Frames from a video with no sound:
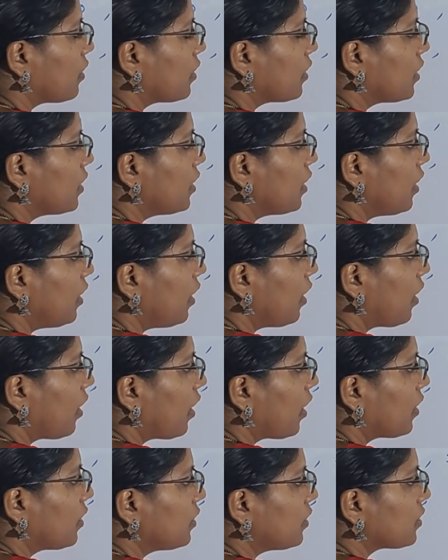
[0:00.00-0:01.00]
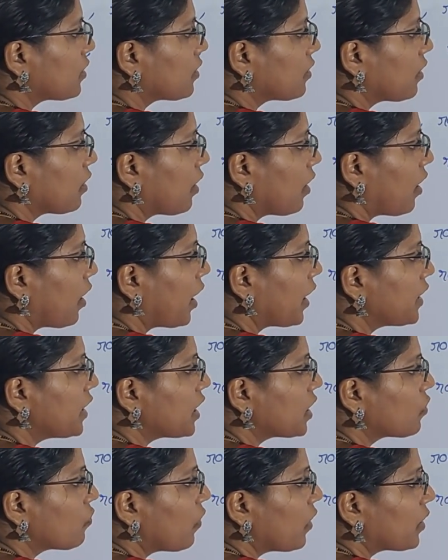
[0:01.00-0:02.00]
real and
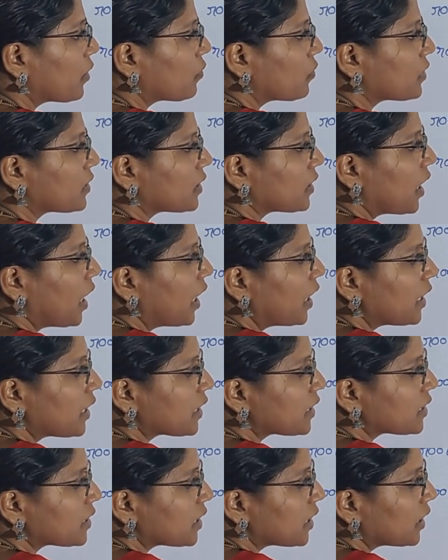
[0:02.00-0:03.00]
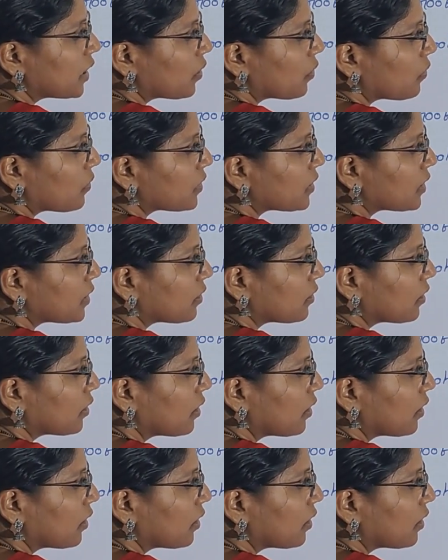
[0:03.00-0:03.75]
unequal roots or distinct roots.